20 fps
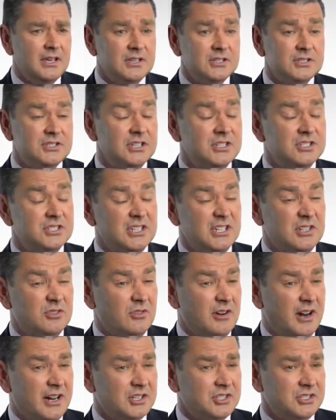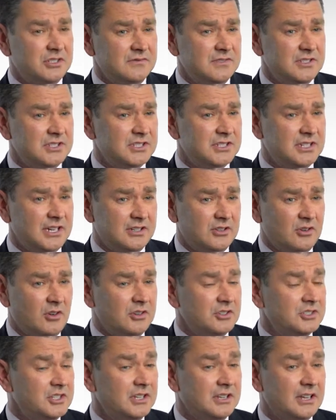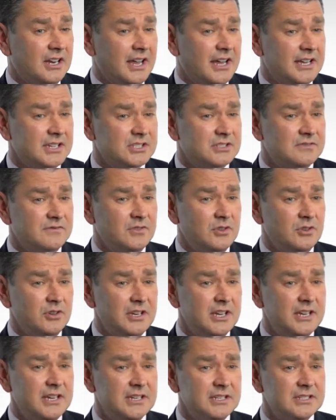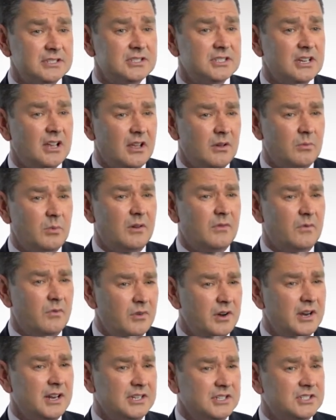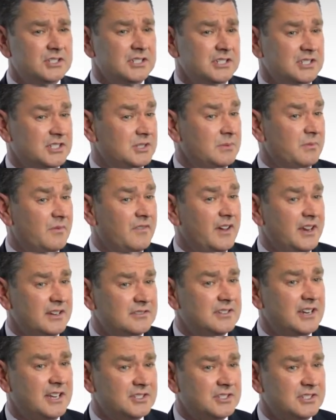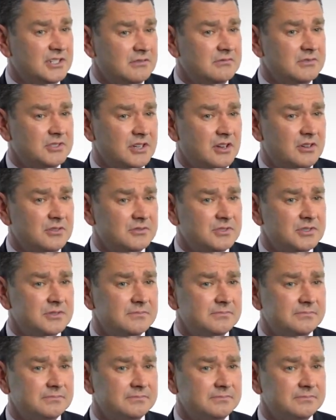Since the introduction of this technology in the last few years, we've really seen some fantastic results.